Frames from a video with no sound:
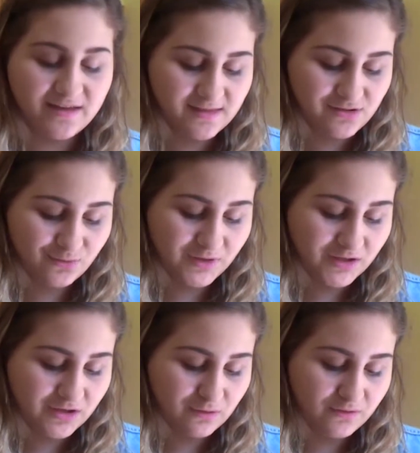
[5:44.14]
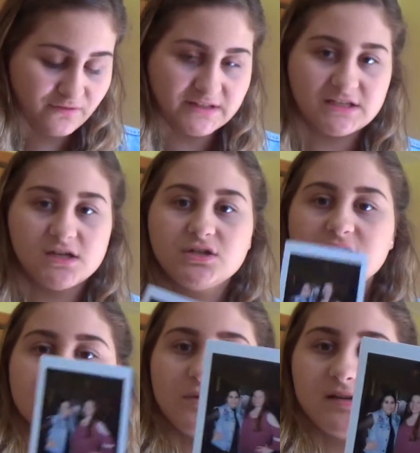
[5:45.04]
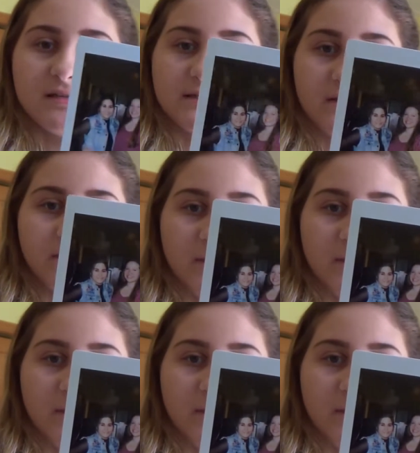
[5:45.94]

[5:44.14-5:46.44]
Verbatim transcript: I think they're really cute and vintage. This one is of